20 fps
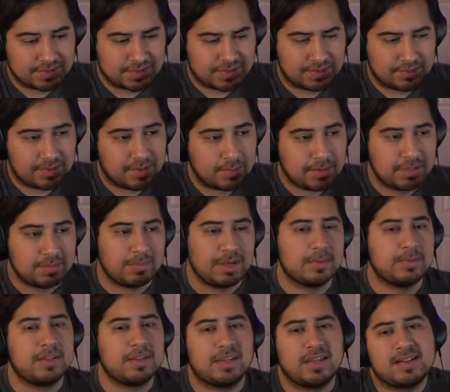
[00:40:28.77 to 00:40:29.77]
You know what I mean?
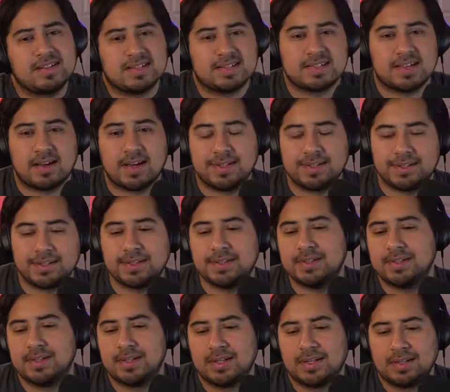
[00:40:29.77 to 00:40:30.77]
Maybe they decide
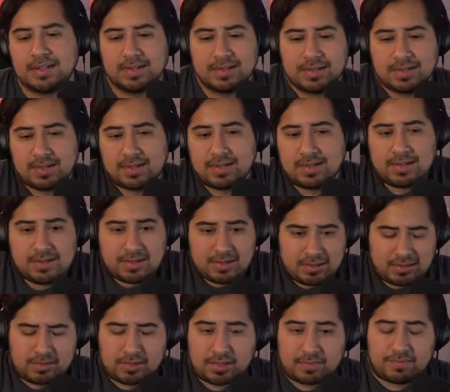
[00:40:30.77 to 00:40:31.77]
that
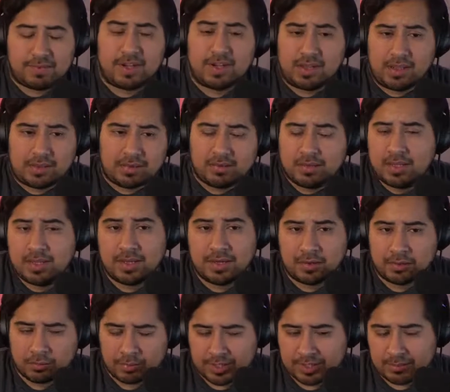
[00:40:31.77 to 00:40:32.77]
fuck it,
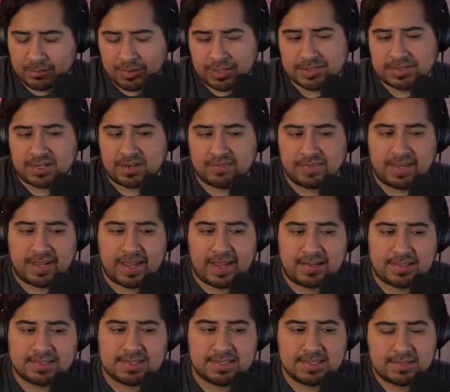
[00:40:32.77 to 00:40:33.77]
we served the
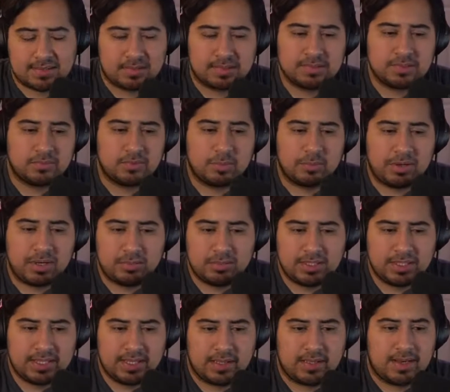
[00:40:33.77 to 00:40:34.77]
galaxy during the
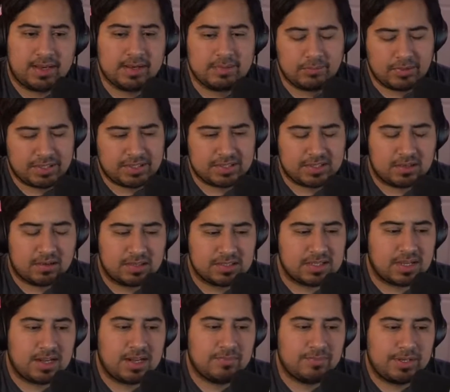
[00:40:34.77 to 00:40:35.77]
Republic and we did our
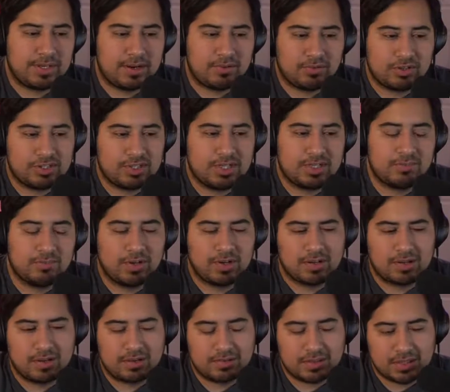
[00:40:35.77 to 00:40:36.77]
time and now we're done and we're
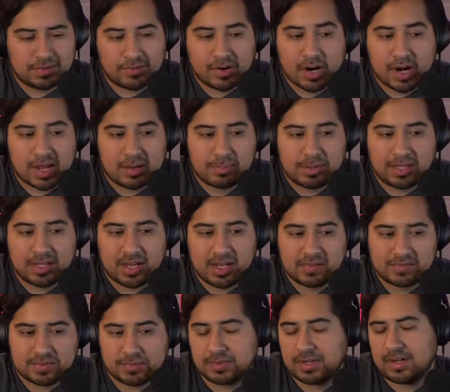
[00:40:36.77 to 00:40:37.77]
gonna go live our happy
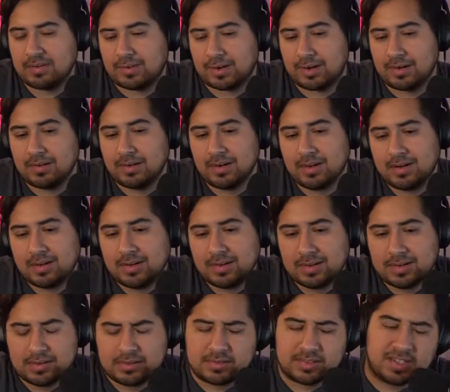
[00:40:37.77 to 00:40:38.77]
lives or whatever.
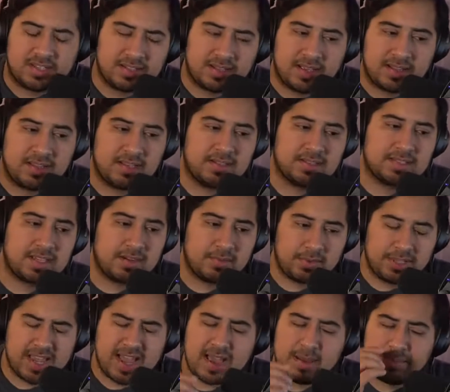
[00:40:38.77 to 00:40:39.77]
Not that it's gonna
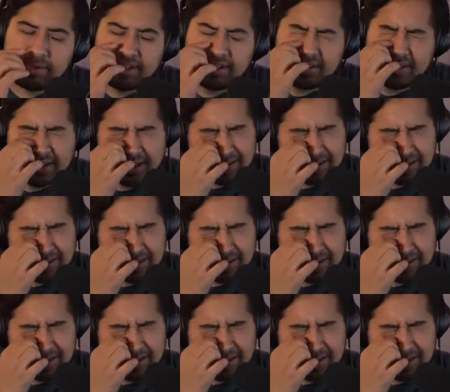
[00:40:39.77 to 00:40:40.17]
be happy.